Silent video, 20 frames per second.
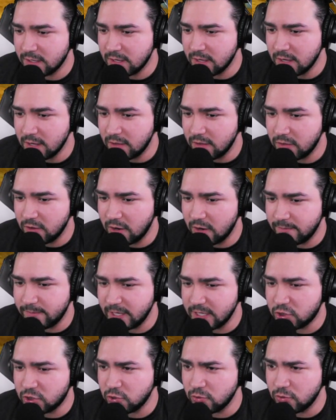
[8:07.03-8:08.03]
There be
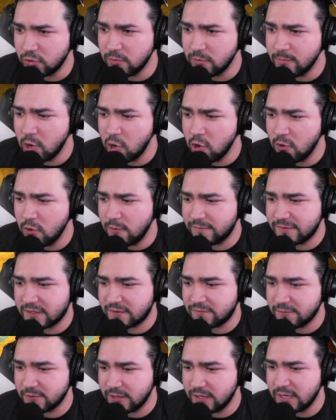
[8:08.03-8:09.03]
2 new moves
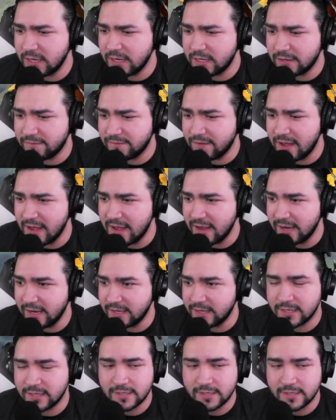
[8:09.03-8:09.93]
for ye to find.